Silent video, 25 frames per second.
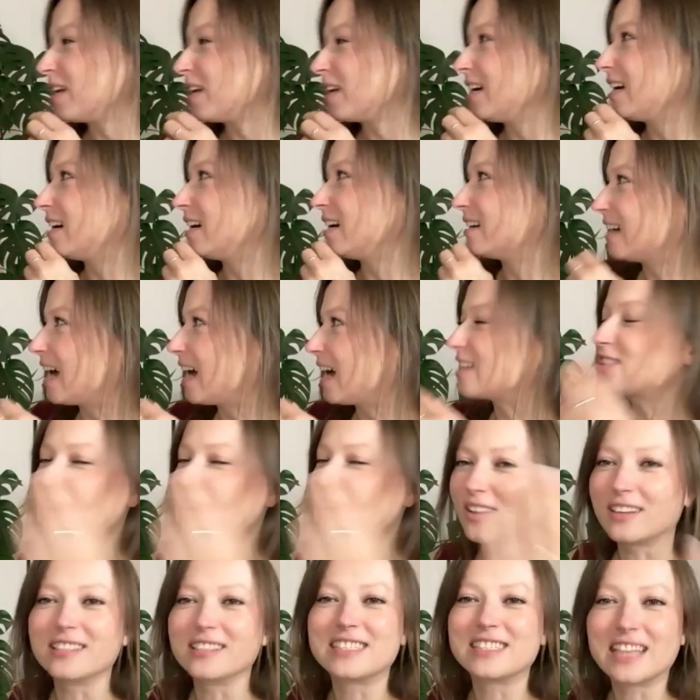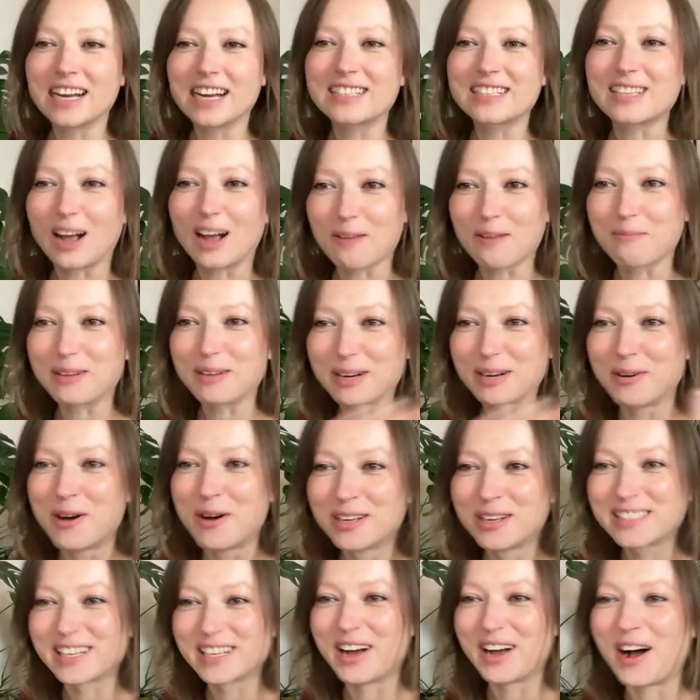Uh, I saw it on TikTok, but it
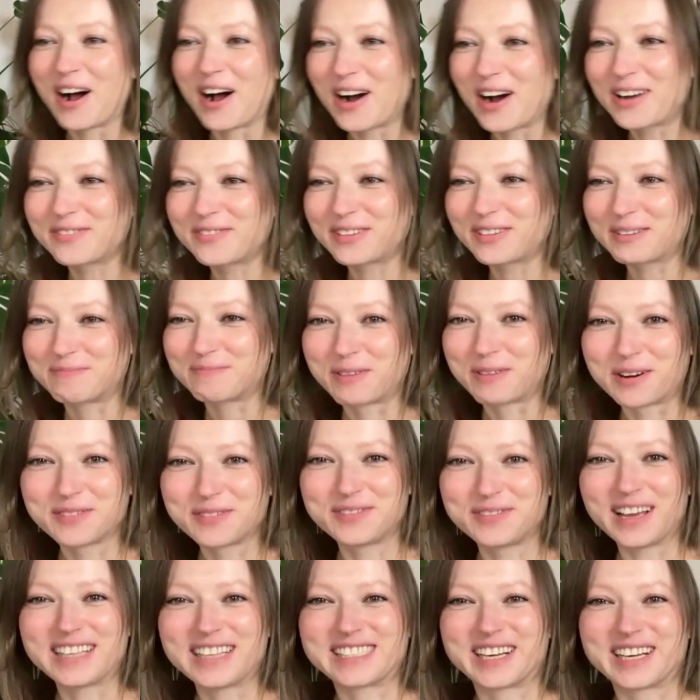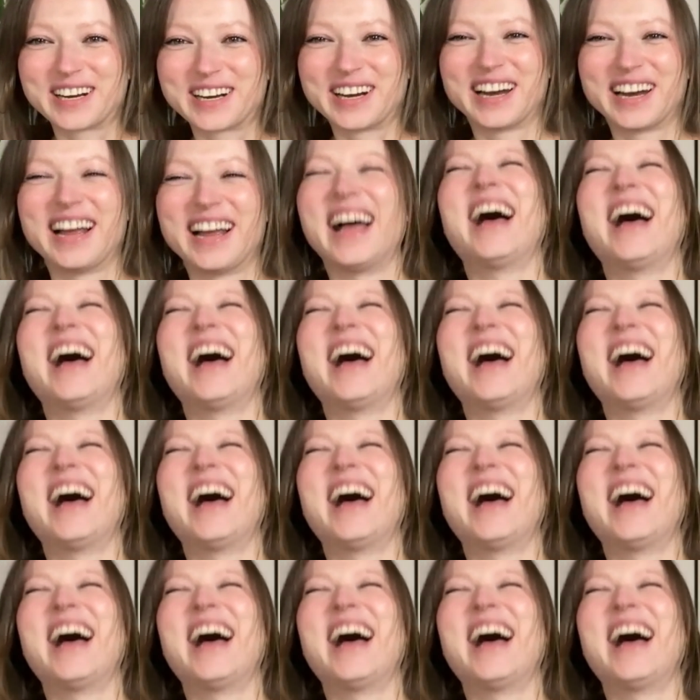was a Harvard professor.